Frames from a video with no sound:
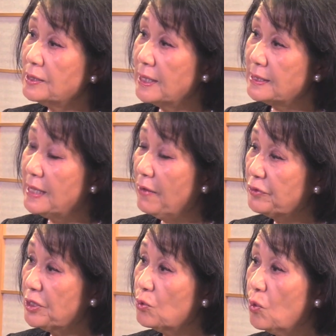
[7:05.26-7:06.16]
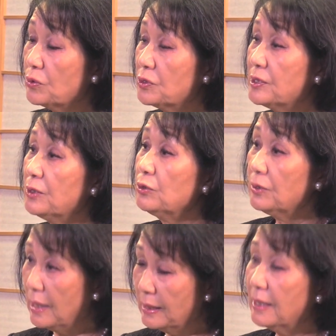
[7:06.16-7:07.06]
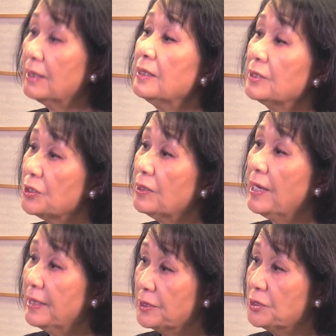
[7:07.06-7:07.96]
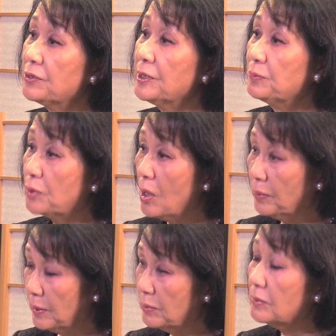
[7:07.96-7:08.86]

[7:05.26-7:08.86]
Just after the war, still you had a still problem.